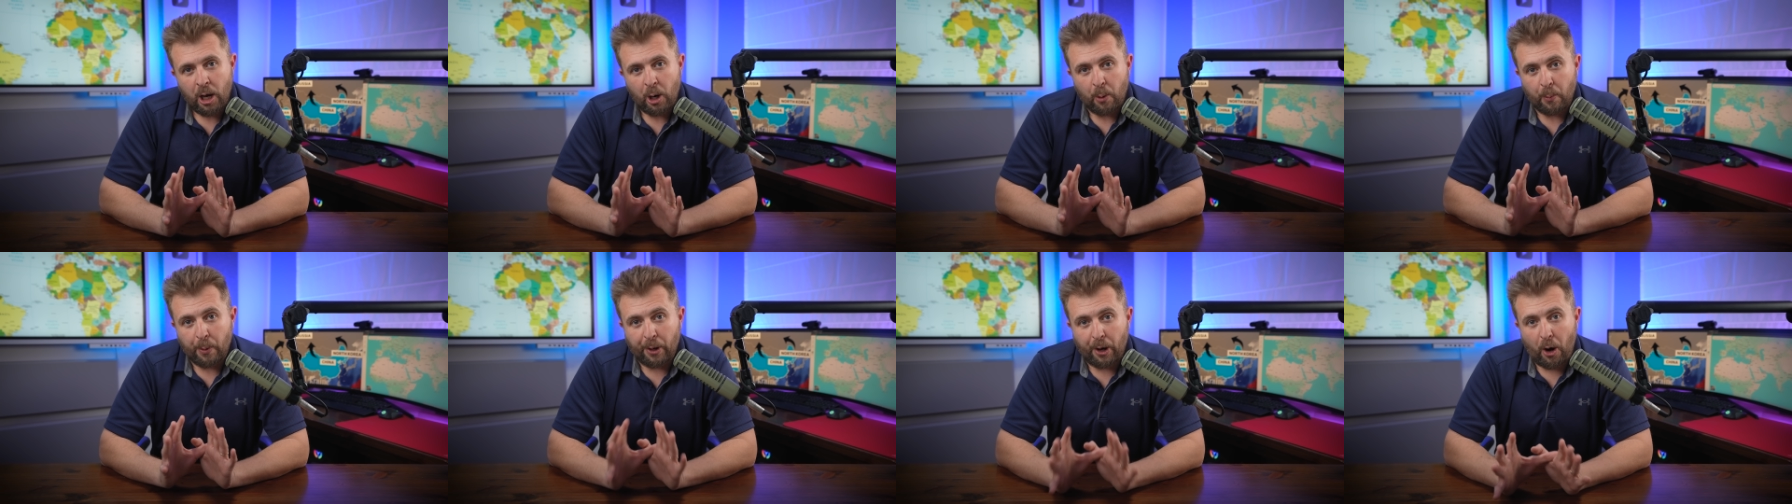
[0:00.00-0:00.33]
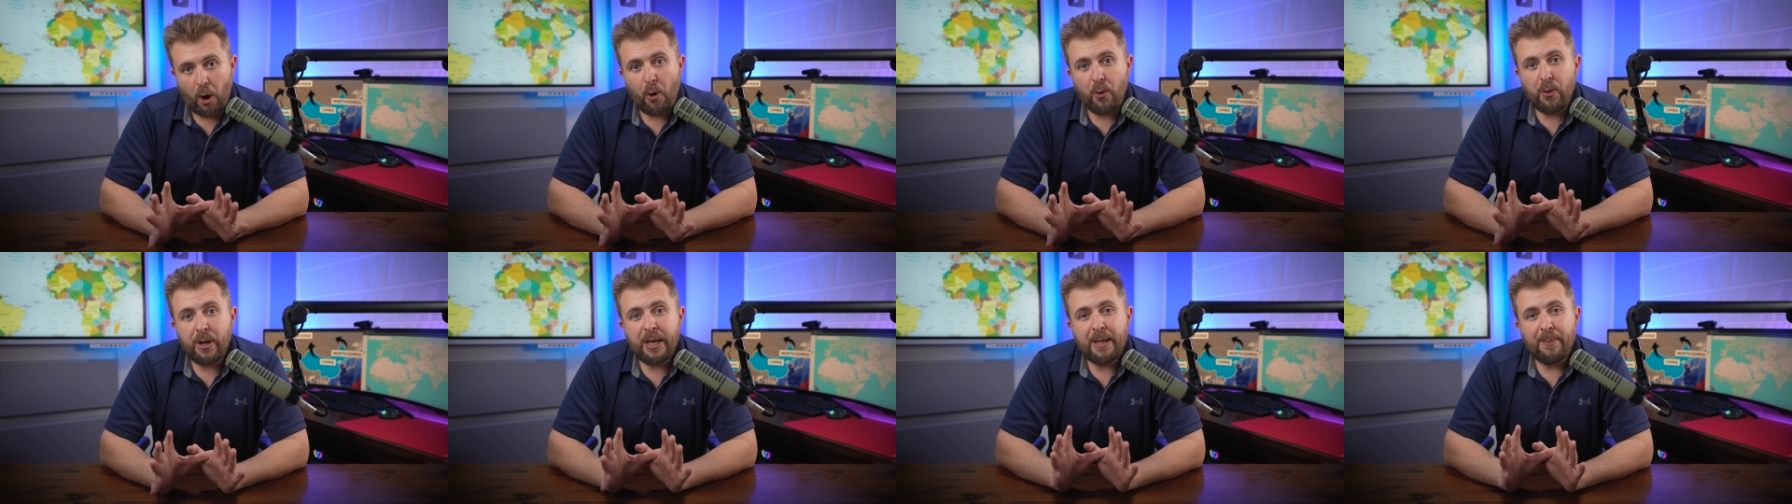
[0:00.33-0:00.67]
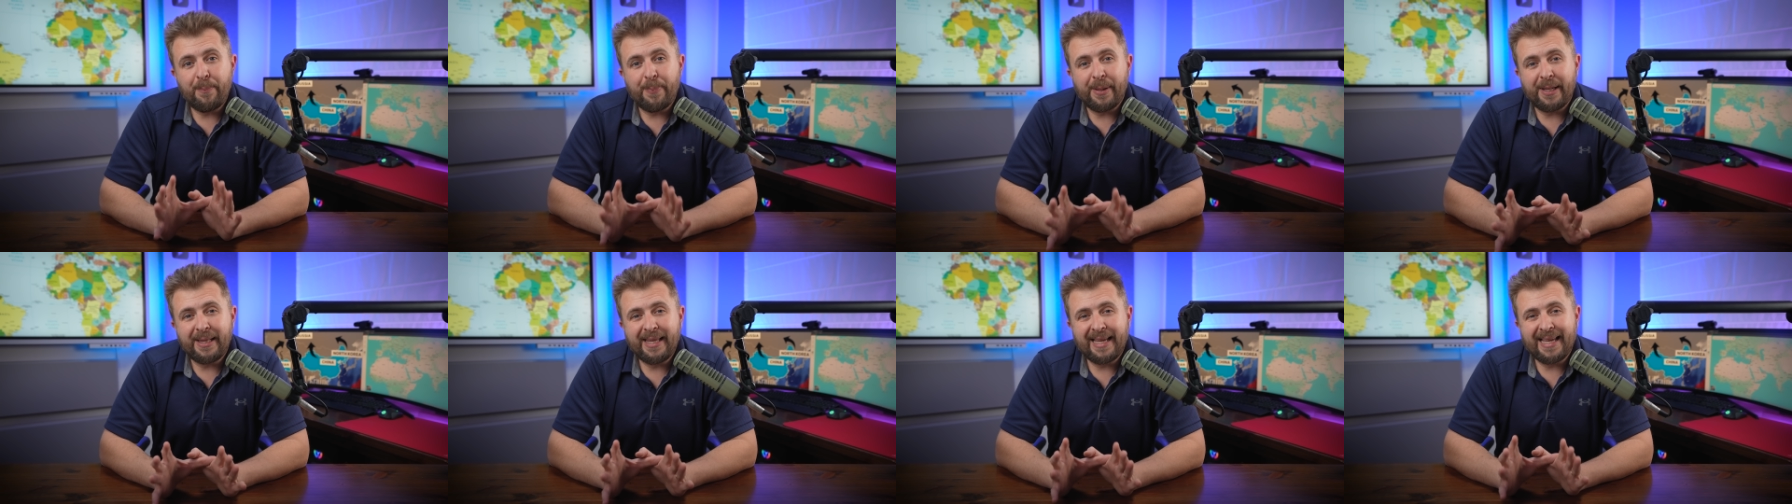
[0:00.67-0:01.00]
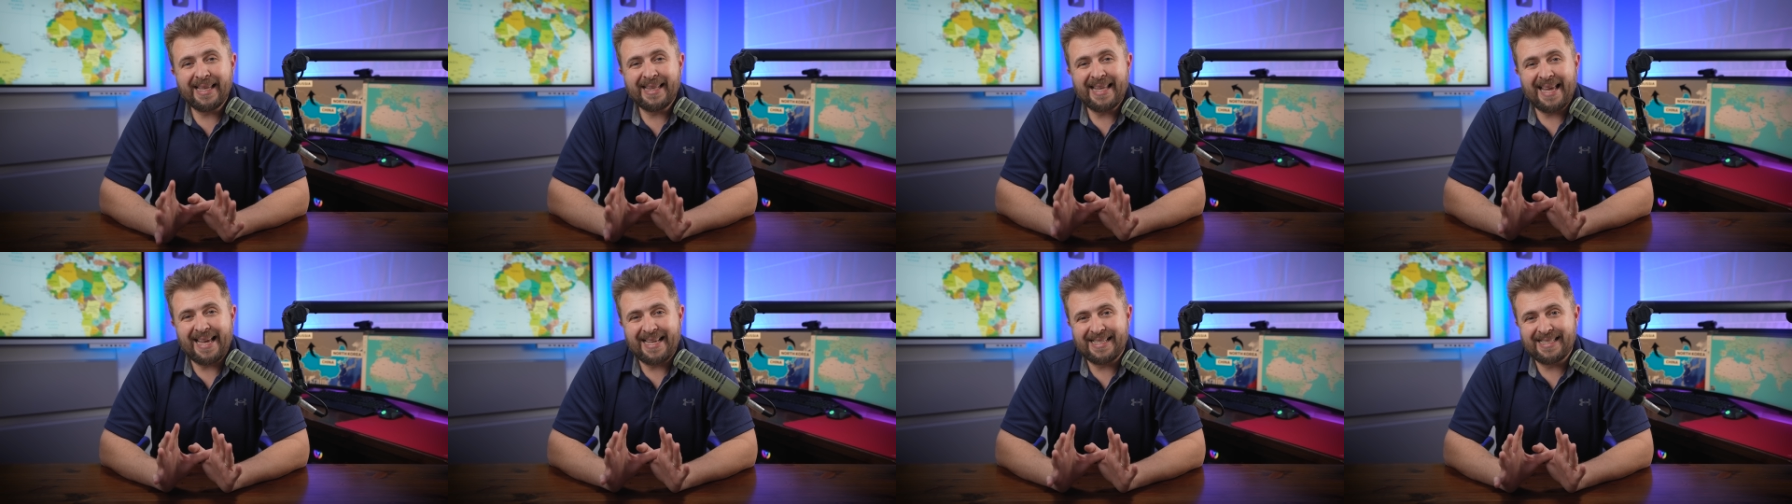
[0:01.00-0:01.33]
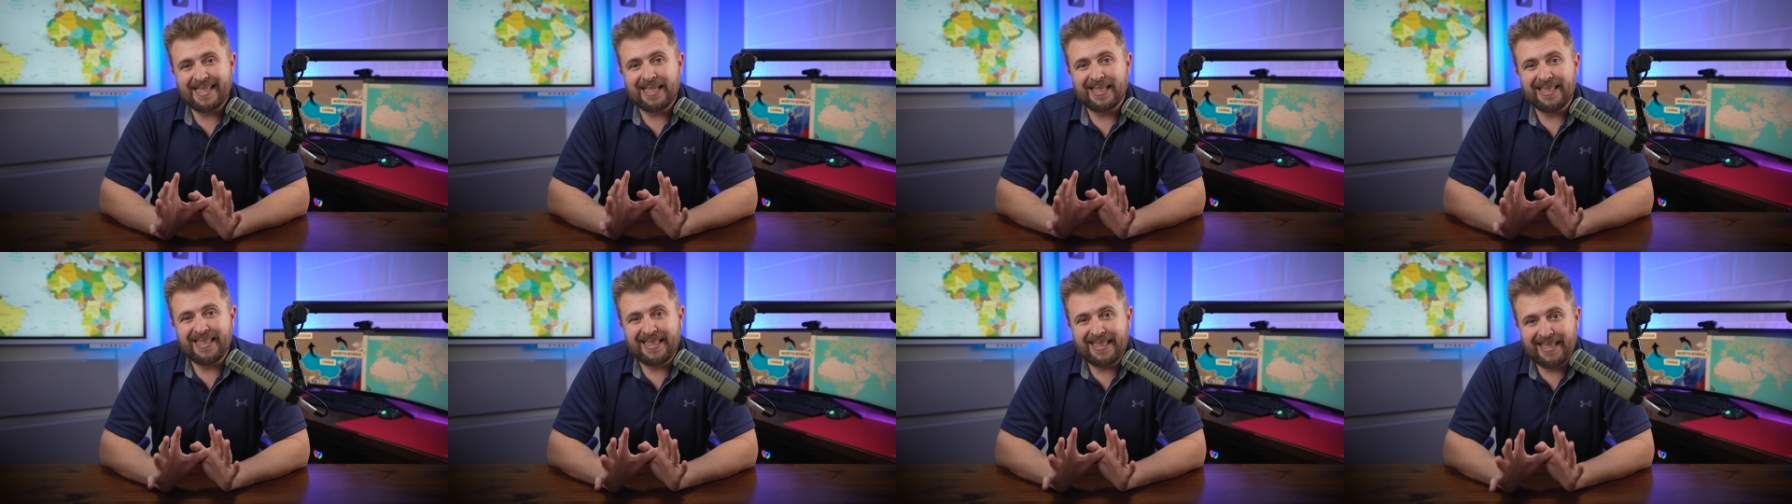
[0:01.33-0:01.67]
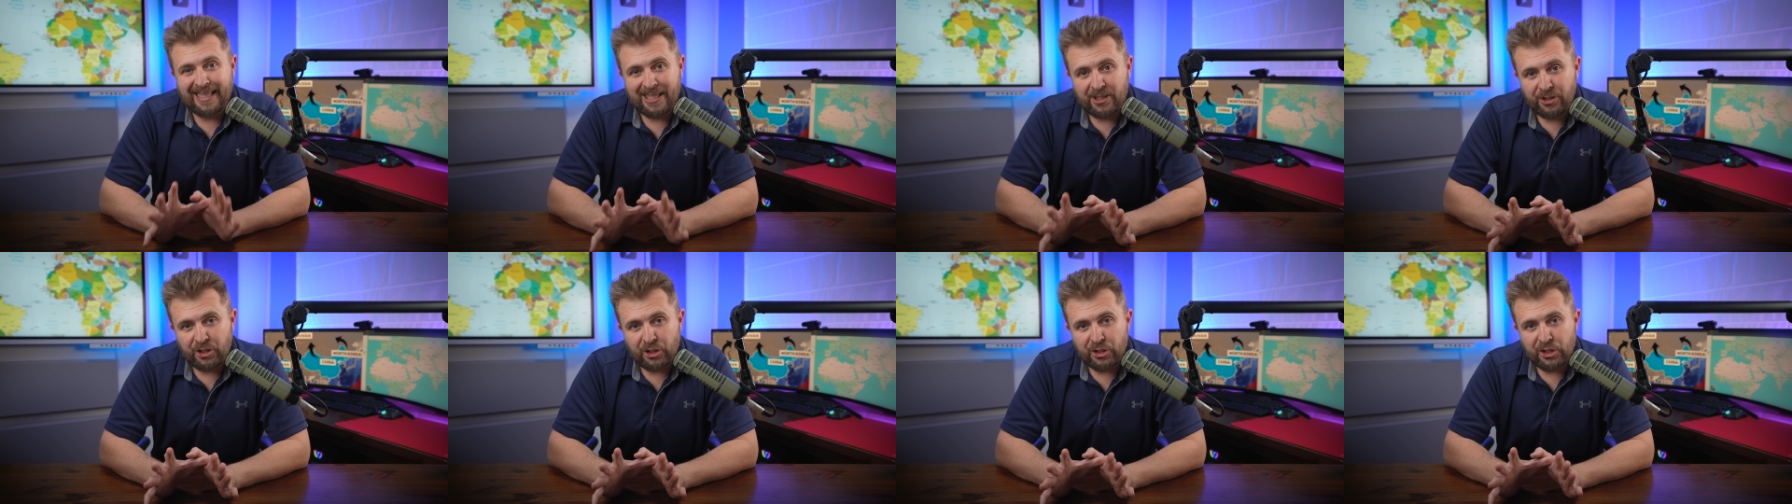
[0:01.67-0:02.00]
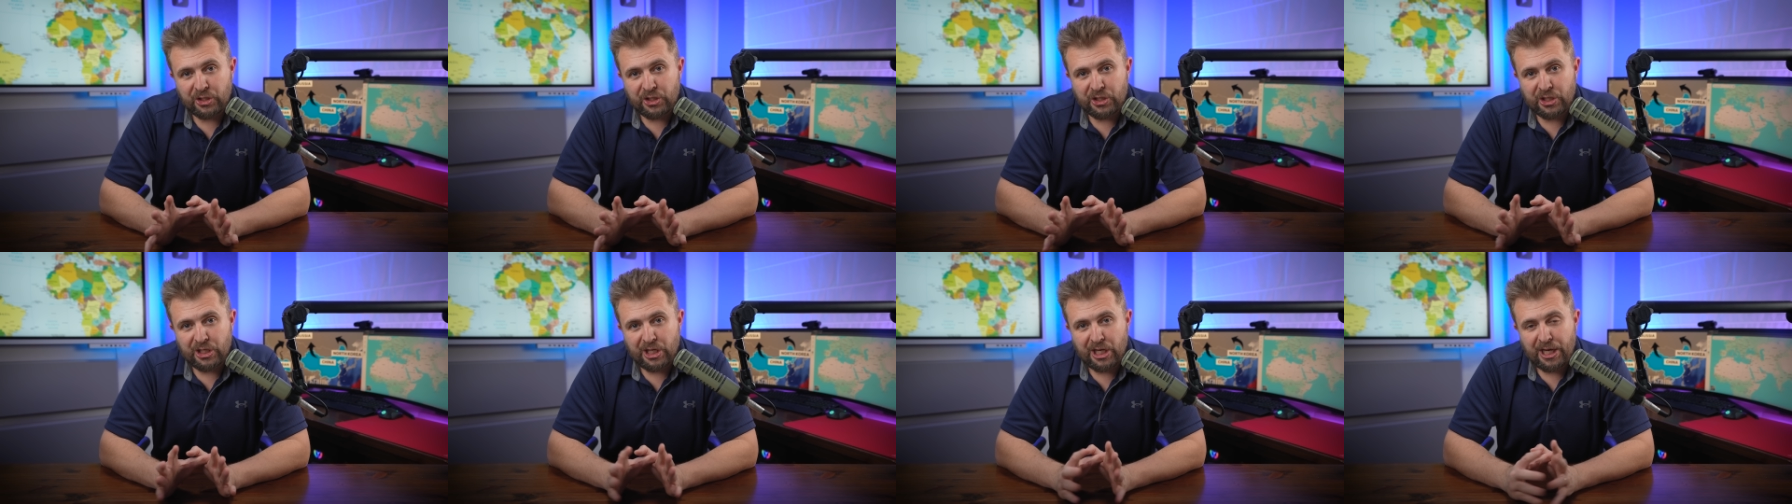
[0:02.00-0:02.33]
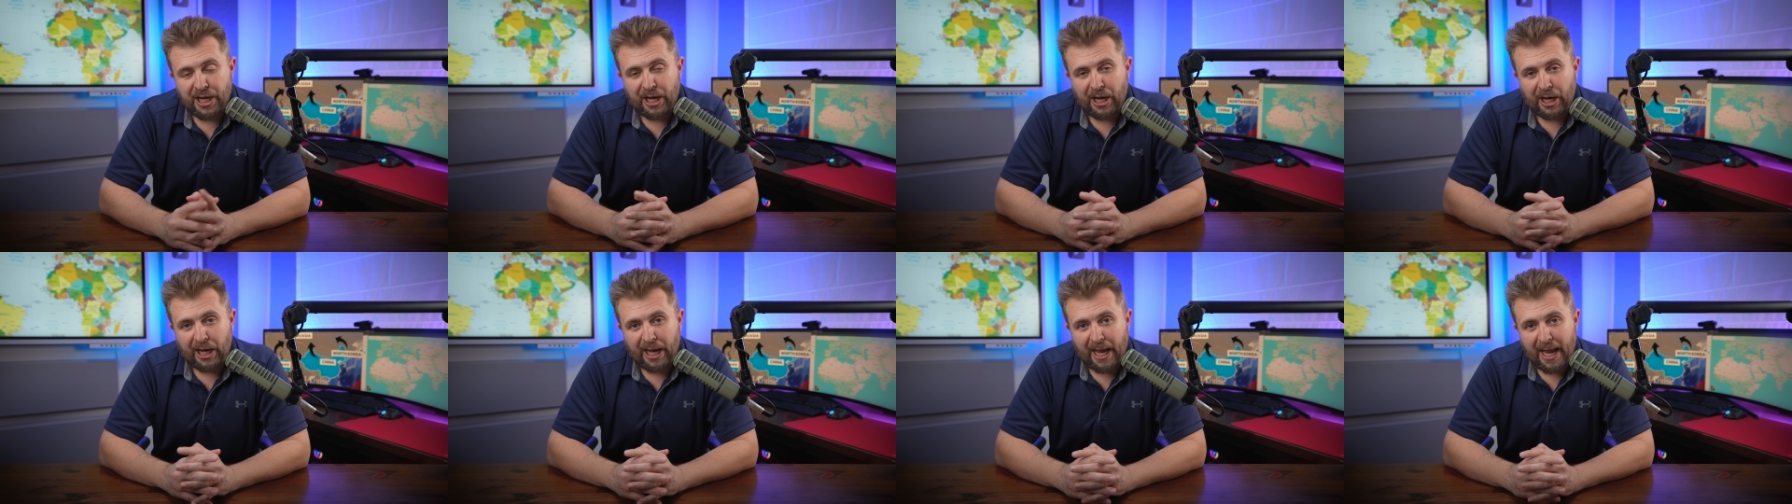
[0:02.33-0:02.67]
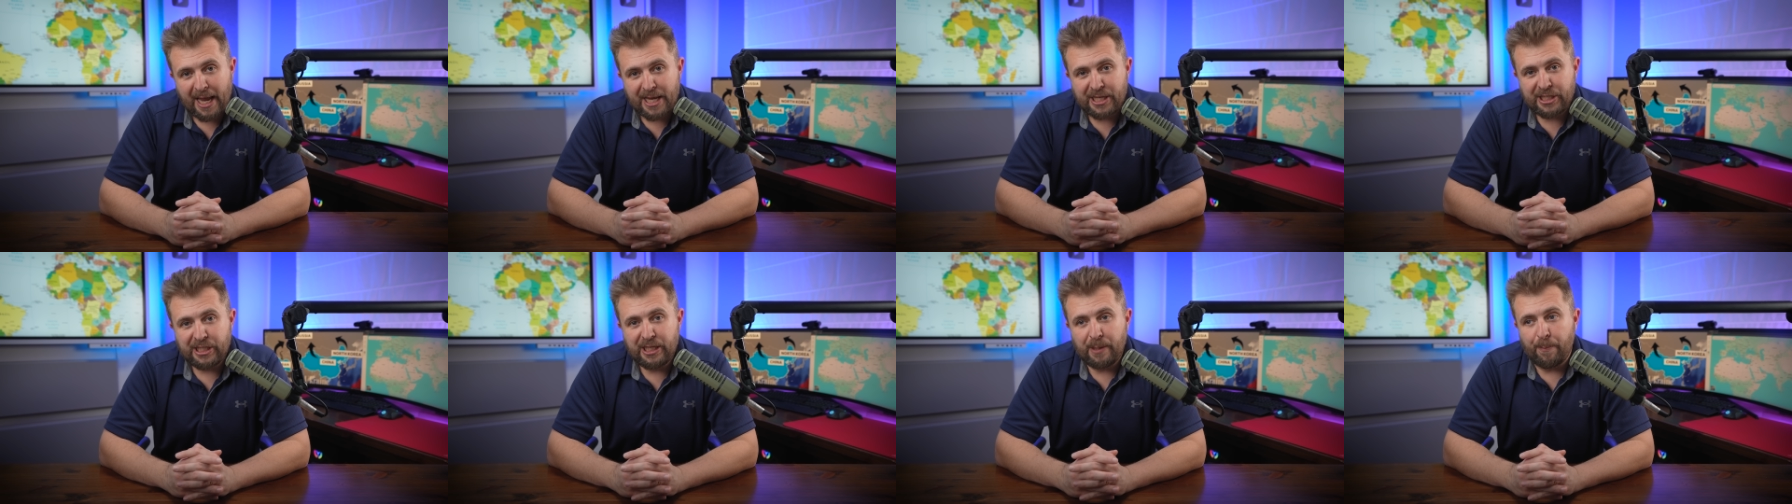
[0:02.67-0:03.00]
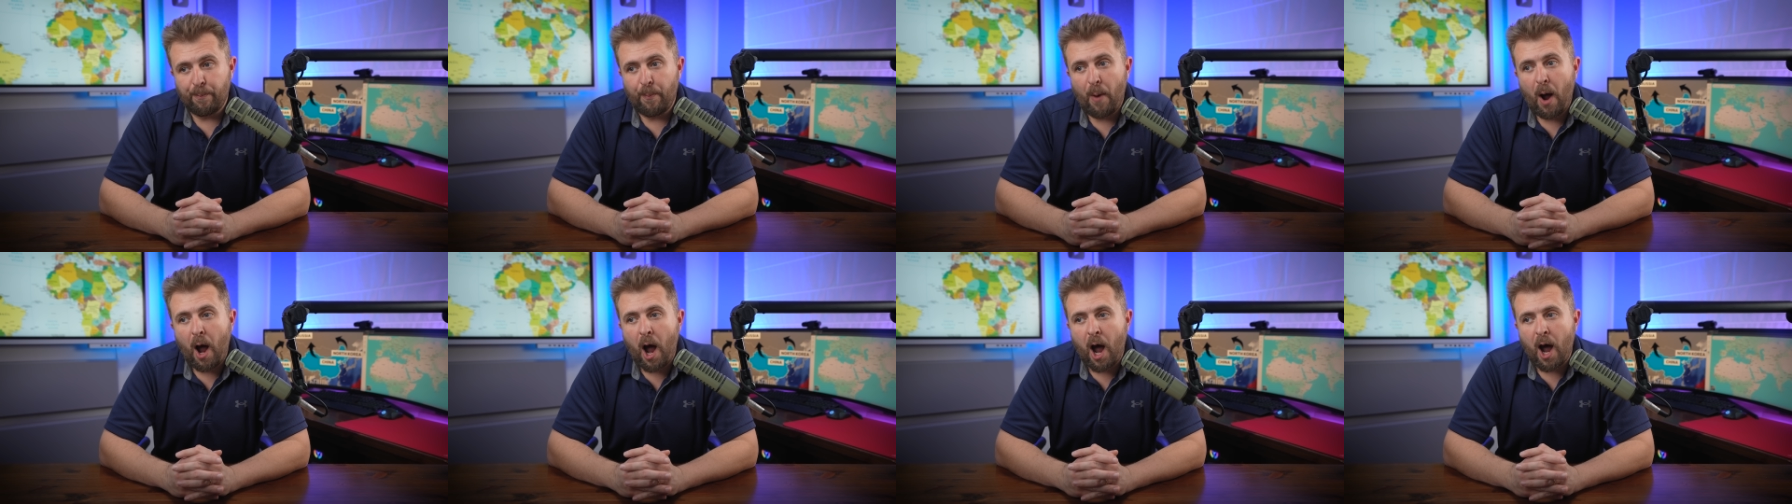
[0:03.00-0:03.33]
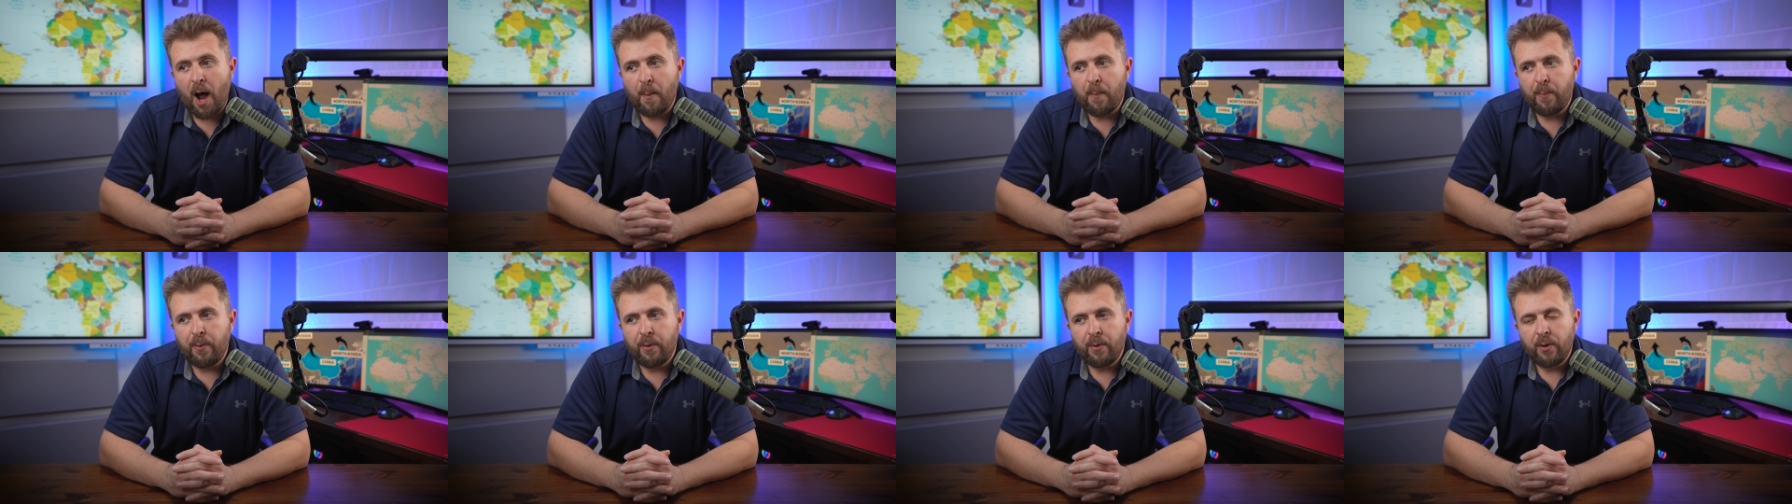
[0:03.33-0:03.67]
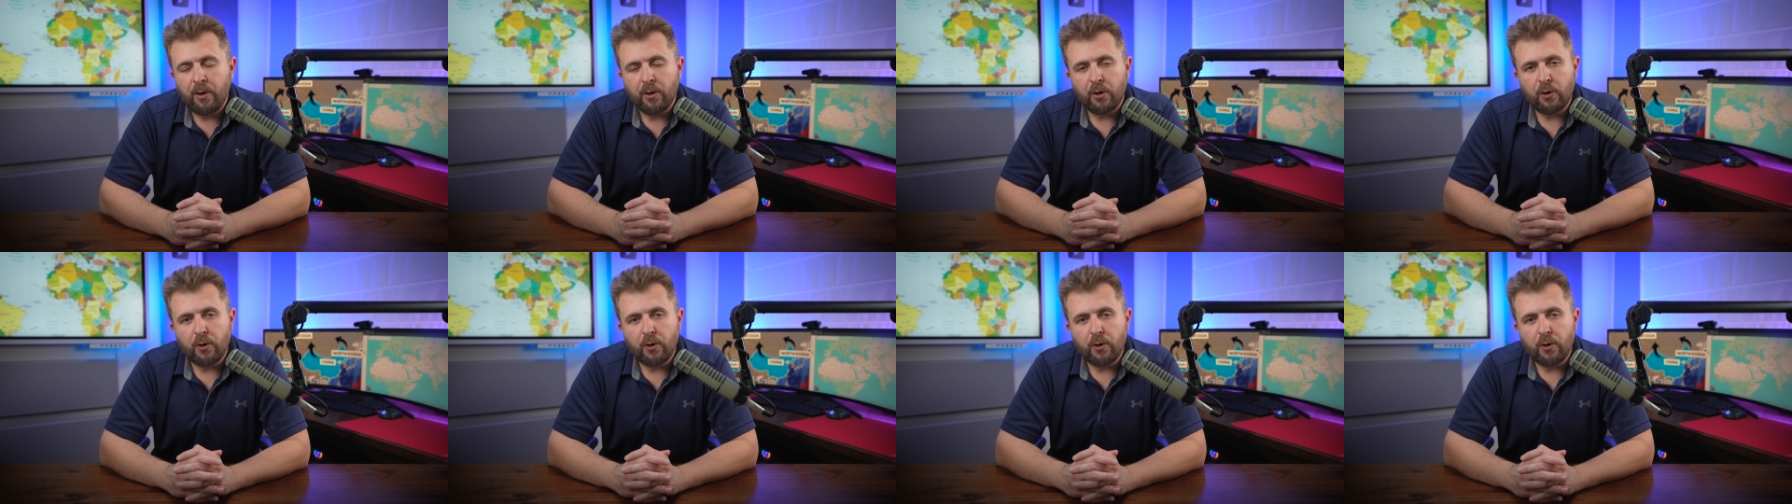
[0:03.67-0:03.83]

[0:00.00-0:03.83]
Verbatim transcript: we're only building it as a contingency in case the mob